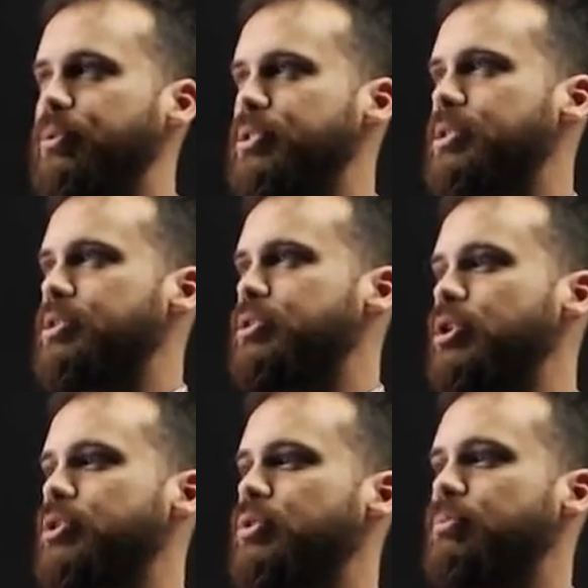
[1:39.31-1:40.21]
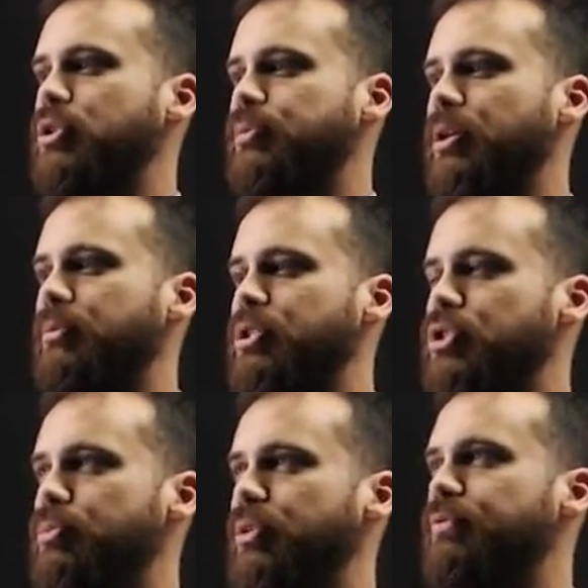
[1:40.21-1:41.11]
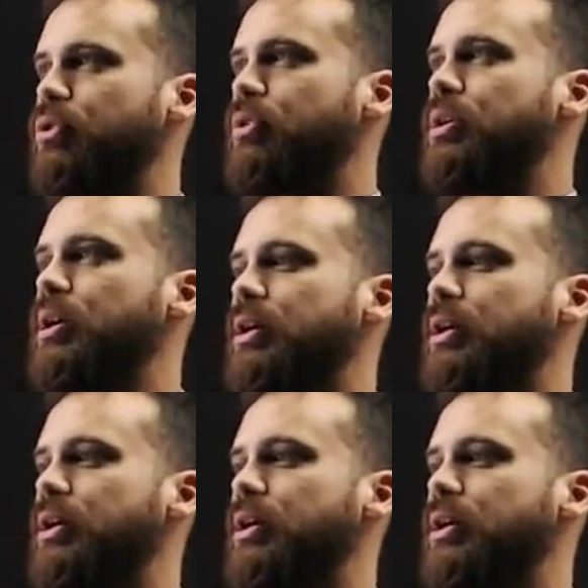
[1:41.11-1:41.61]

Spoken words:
0.6, 32 and multiplying it by 2.4,